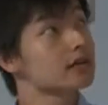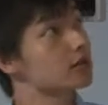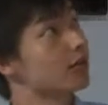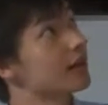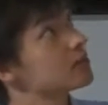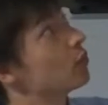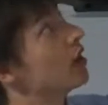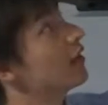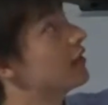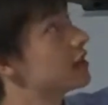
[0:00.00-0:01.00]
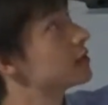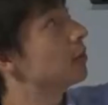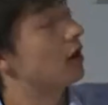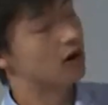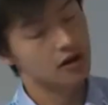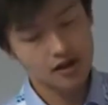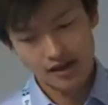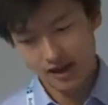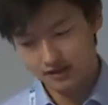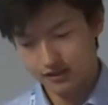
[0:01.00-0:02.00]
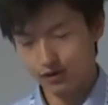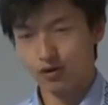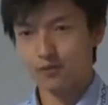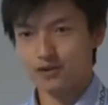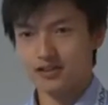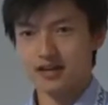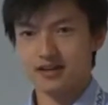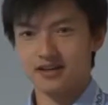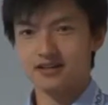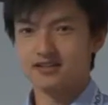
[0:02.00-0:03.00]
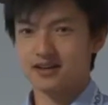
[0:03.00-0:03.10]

So that's what this bar at 0% is.